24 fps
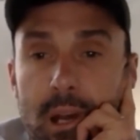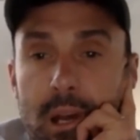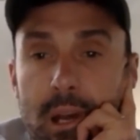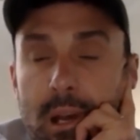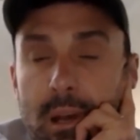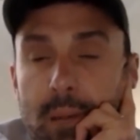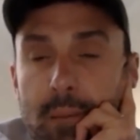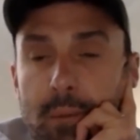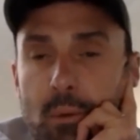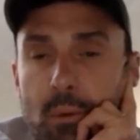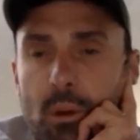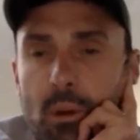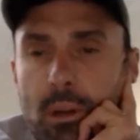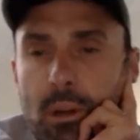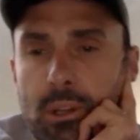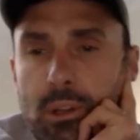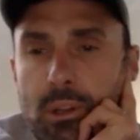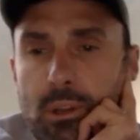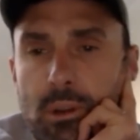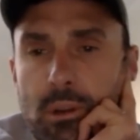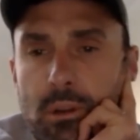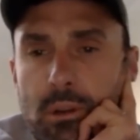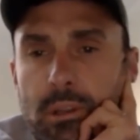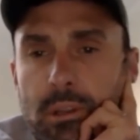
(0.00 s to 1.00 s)
But what I
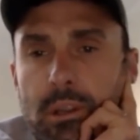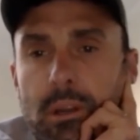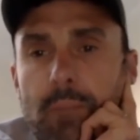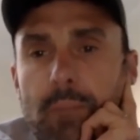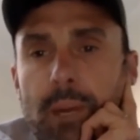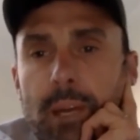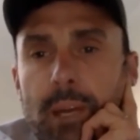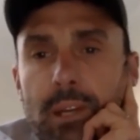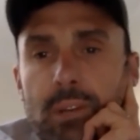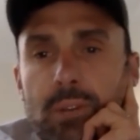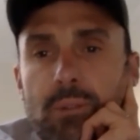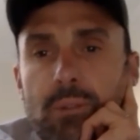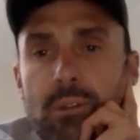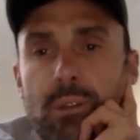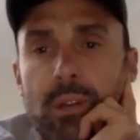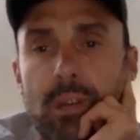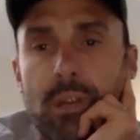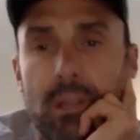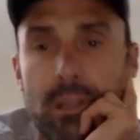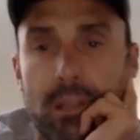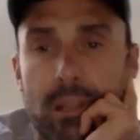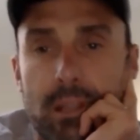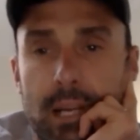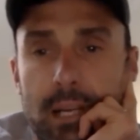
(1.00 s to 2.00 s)
do is I make sure
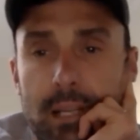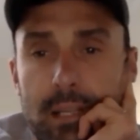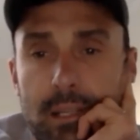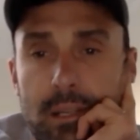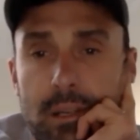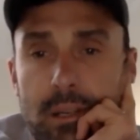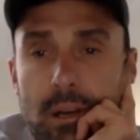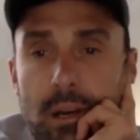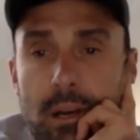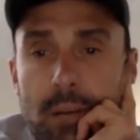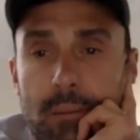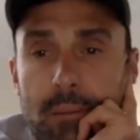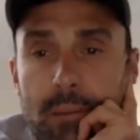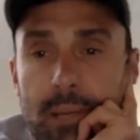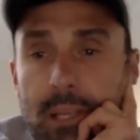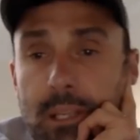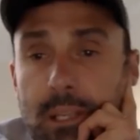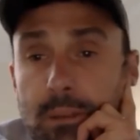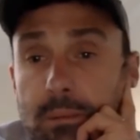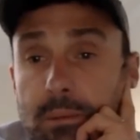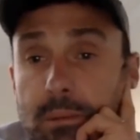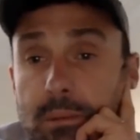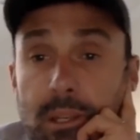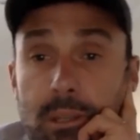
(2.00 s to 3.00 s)
that time
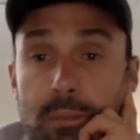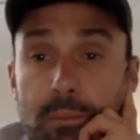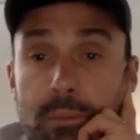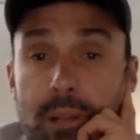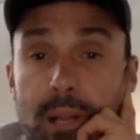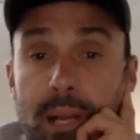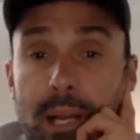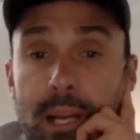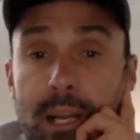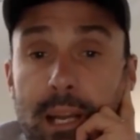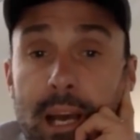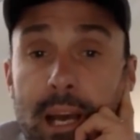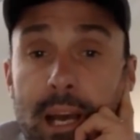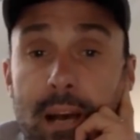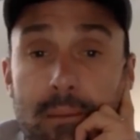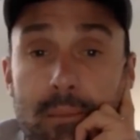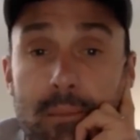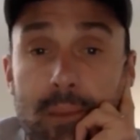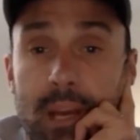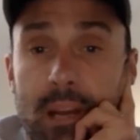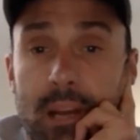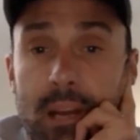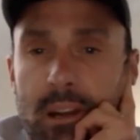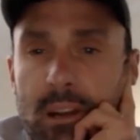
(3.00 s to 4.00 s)
is planned out
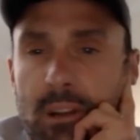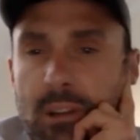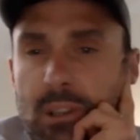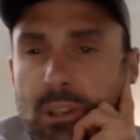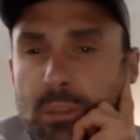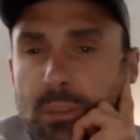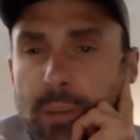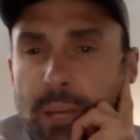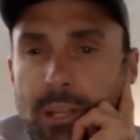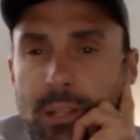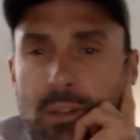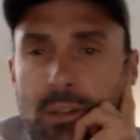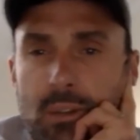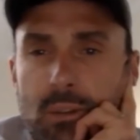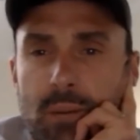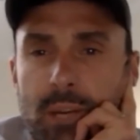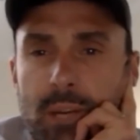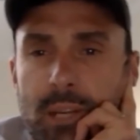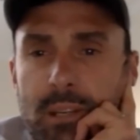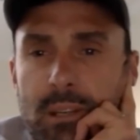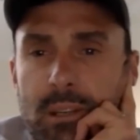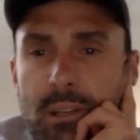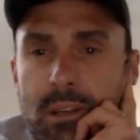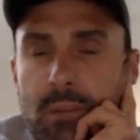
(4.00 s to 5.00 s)
and I don't spend too
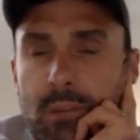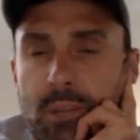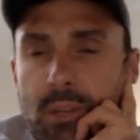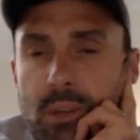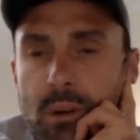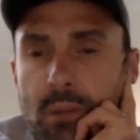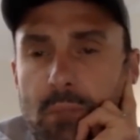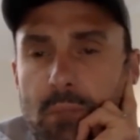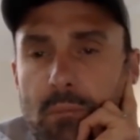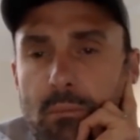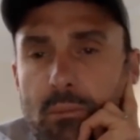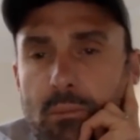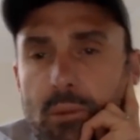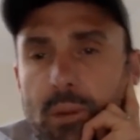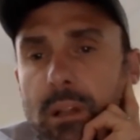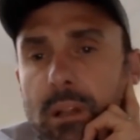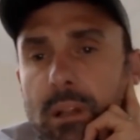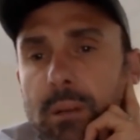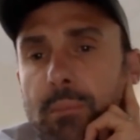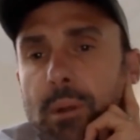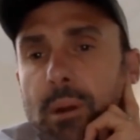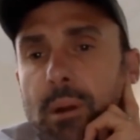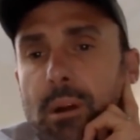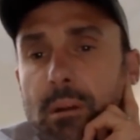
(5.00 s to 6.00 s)
much time. So I'm
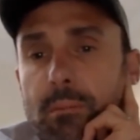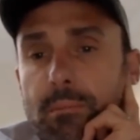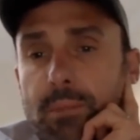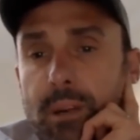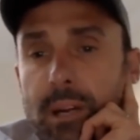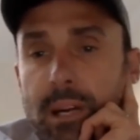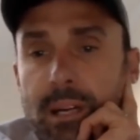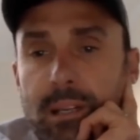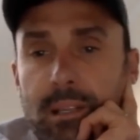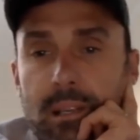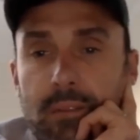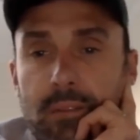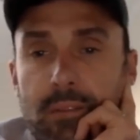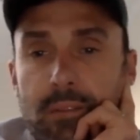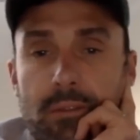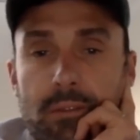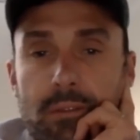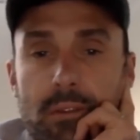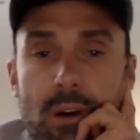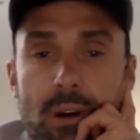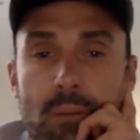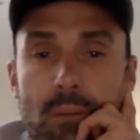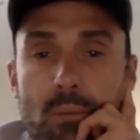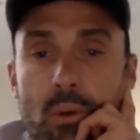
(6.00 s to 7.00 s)
really productive if
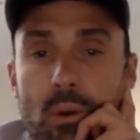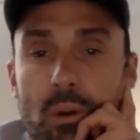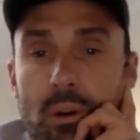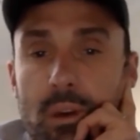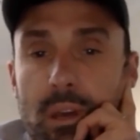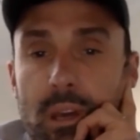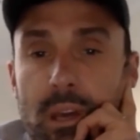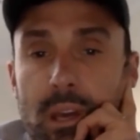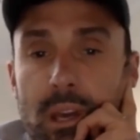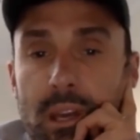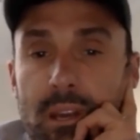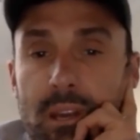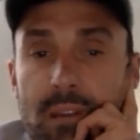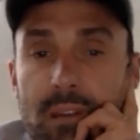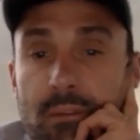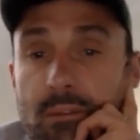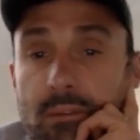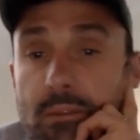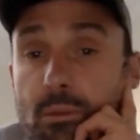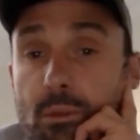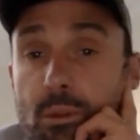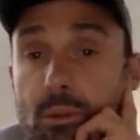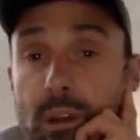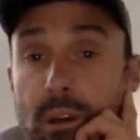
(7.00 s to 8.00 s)
I'm working in
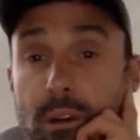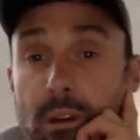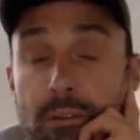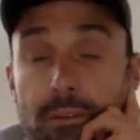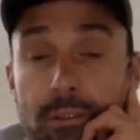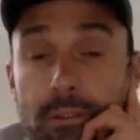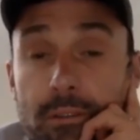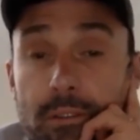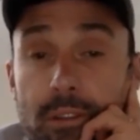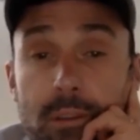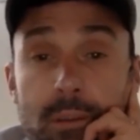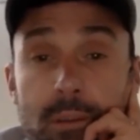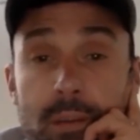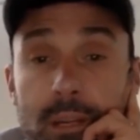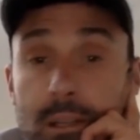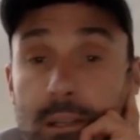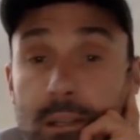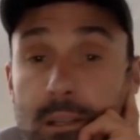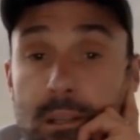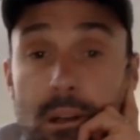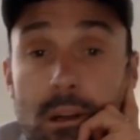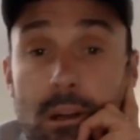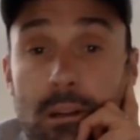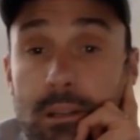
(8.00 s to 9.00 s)
40 or 50-minute
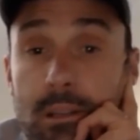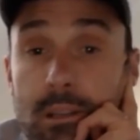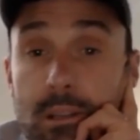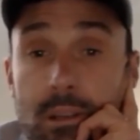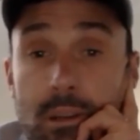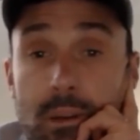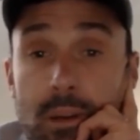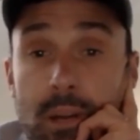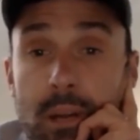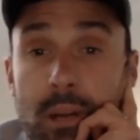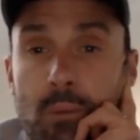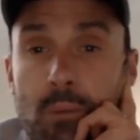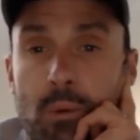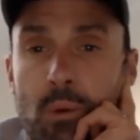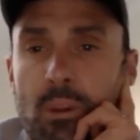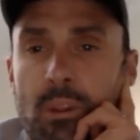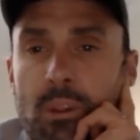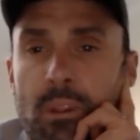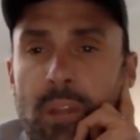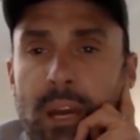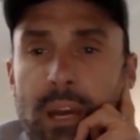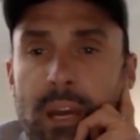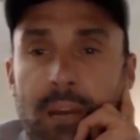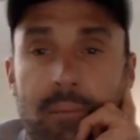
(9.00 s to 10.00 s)
slots. So any more
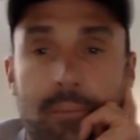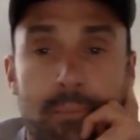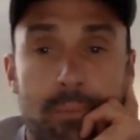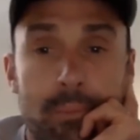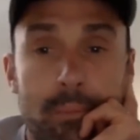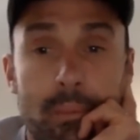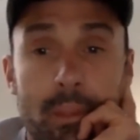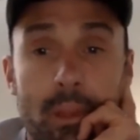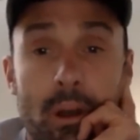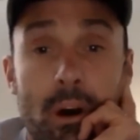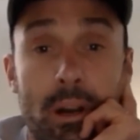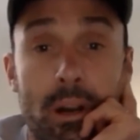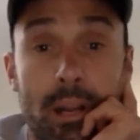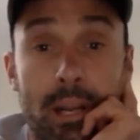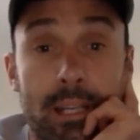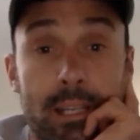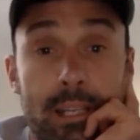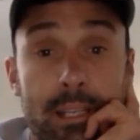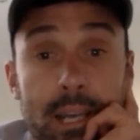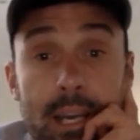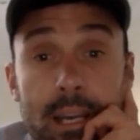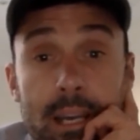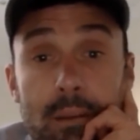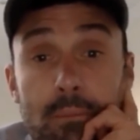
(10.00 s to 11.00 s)
than that, I need to
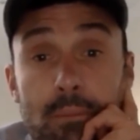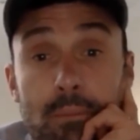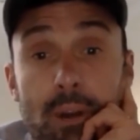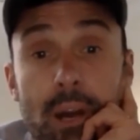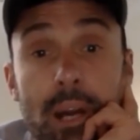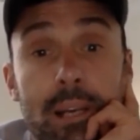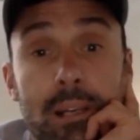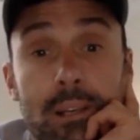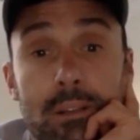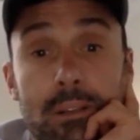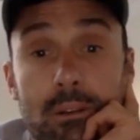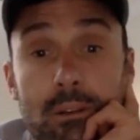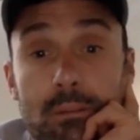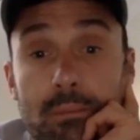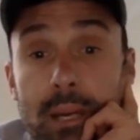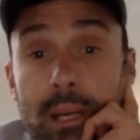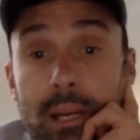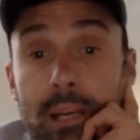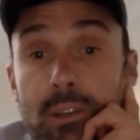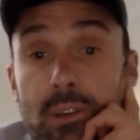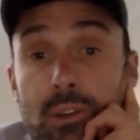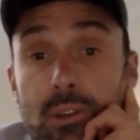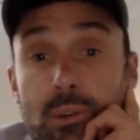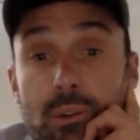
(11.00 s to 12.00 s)
take a break. So I'm
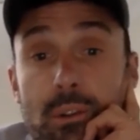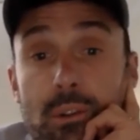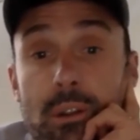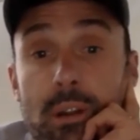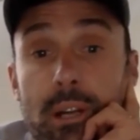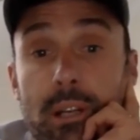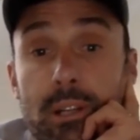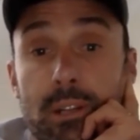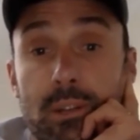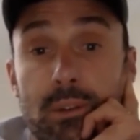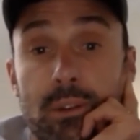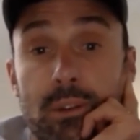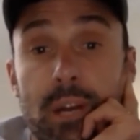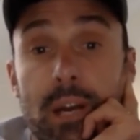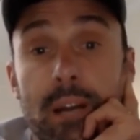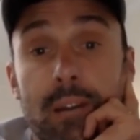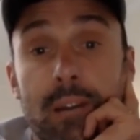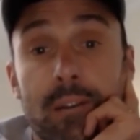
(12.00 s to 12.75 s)
making sure that I do that.